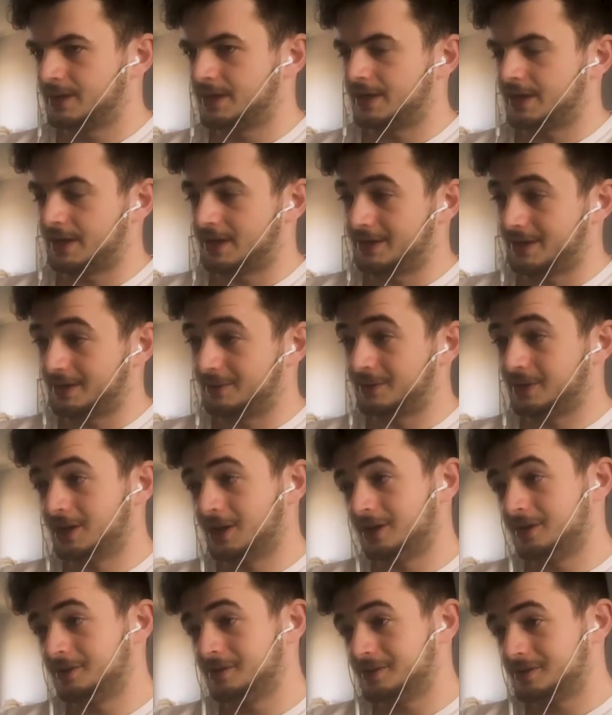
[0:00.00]
And there we
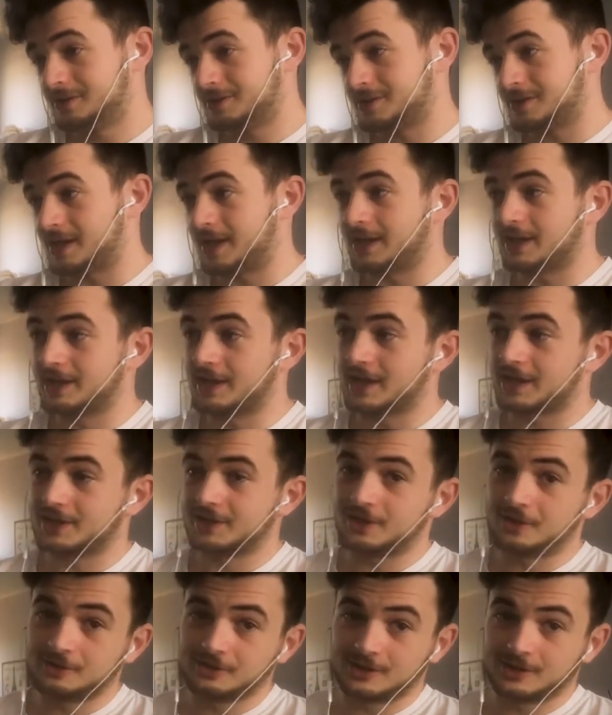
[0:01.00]
go. Sega
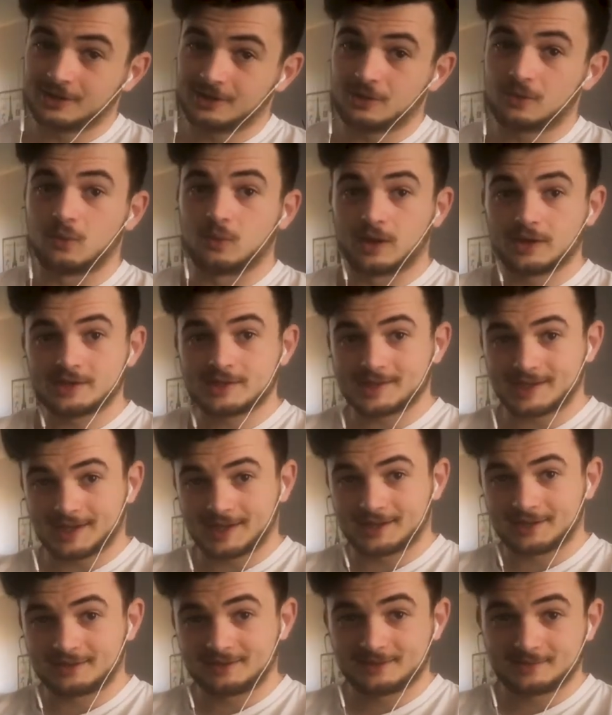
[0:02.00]
Nakanola, once
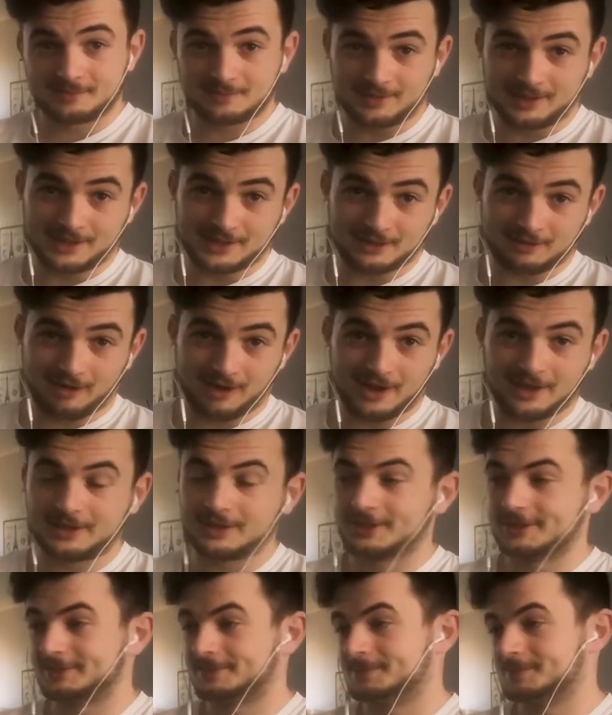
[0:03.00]
again, being great.
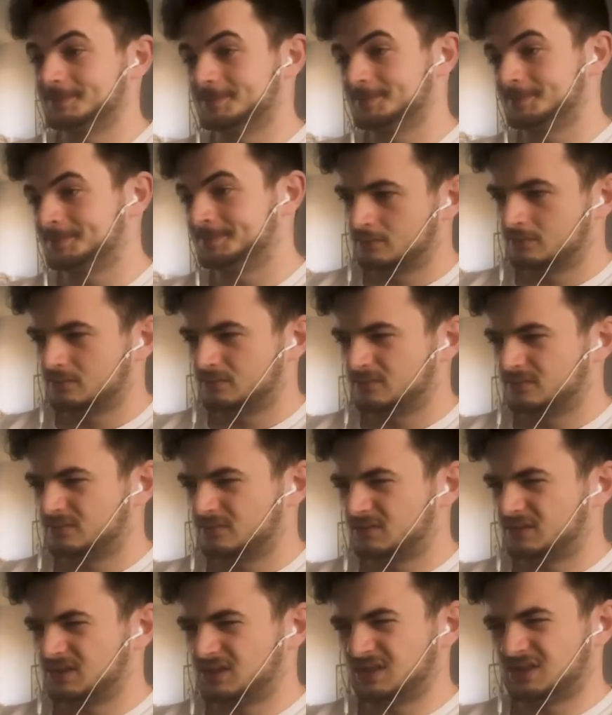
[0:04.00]

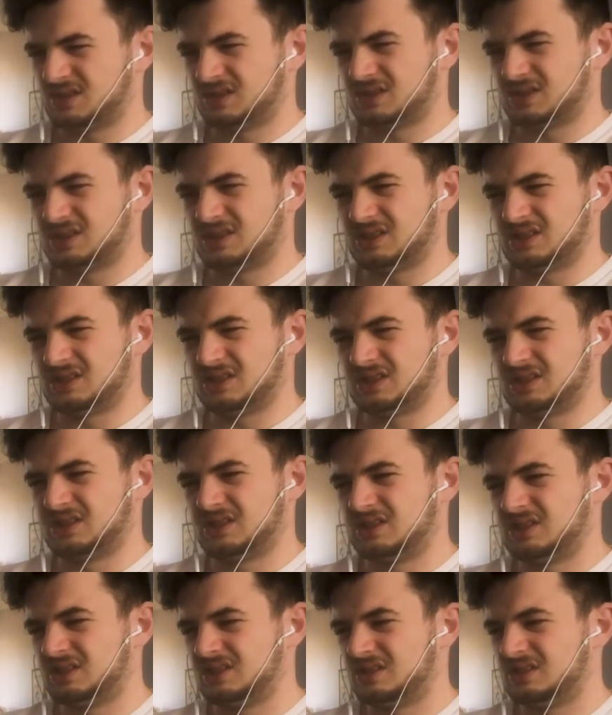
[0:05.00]
There's
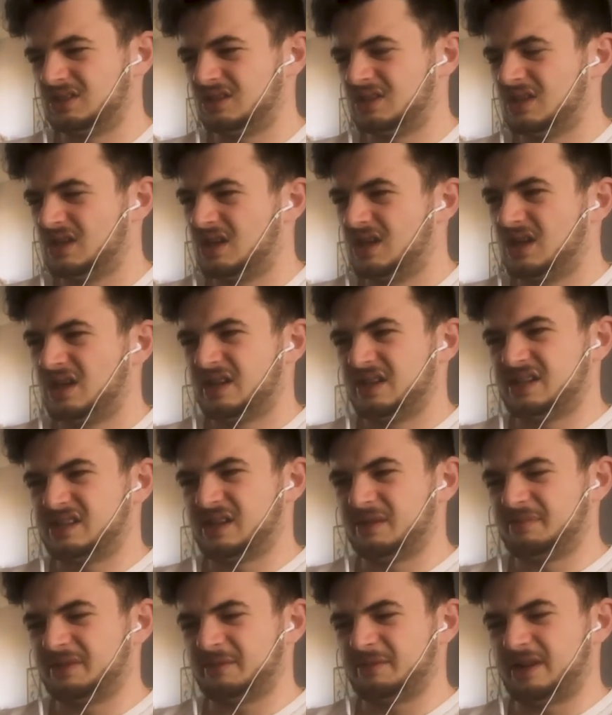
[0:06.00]

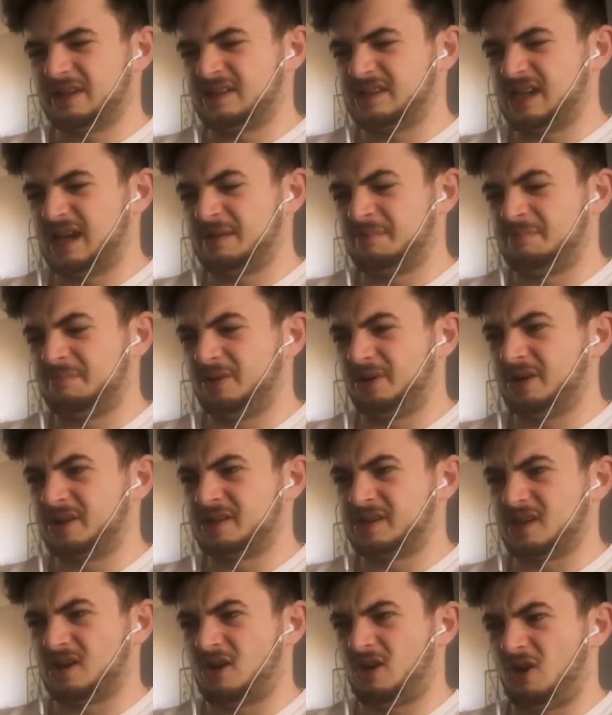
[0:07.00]
something about dead birds
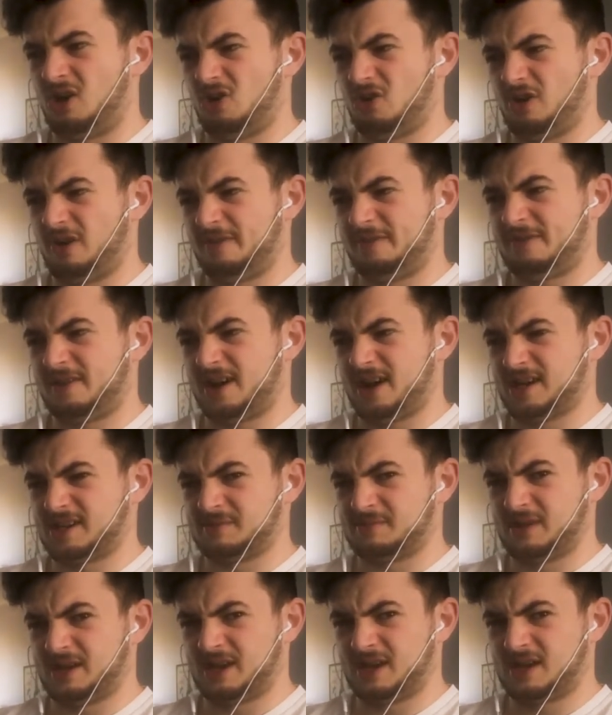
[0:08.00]
that horrifies
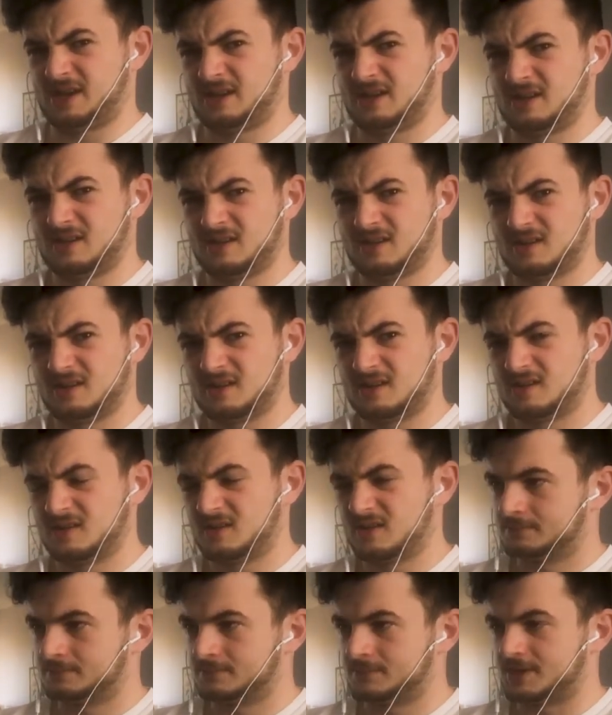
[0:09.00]
me.
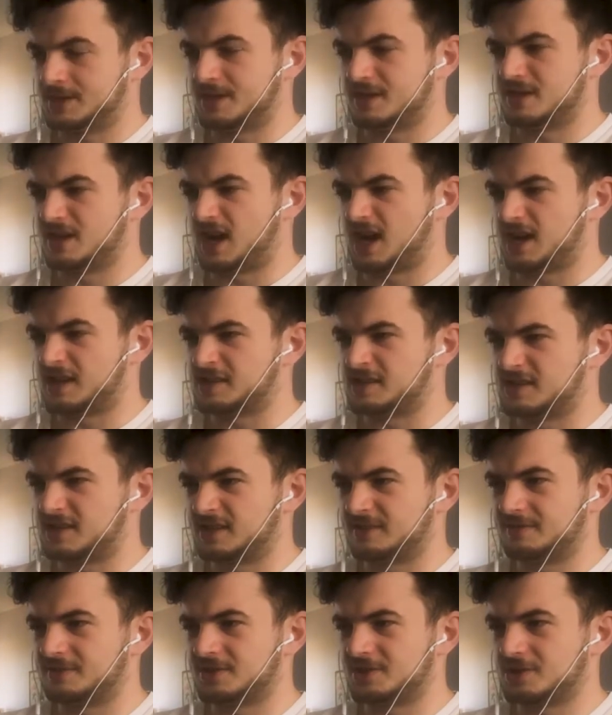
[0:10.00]
It's a nasty
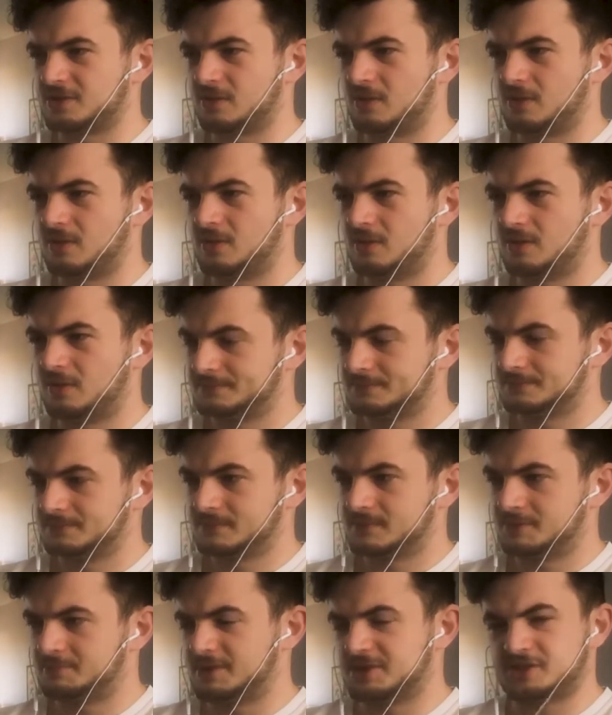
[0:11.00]
visual.
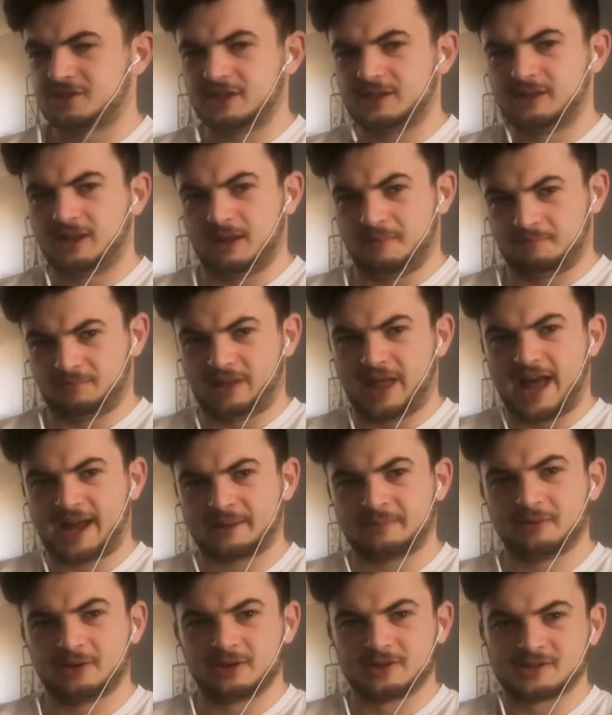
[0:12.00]
Especially,
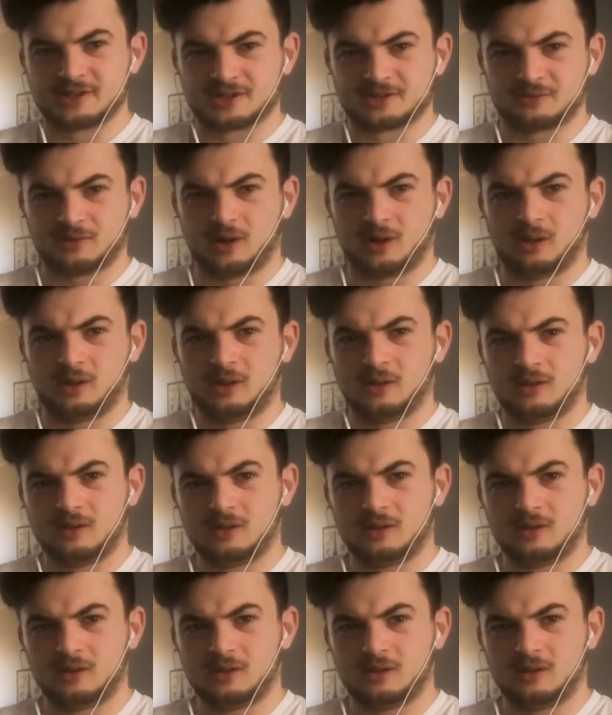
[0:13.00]
blackbirds as well.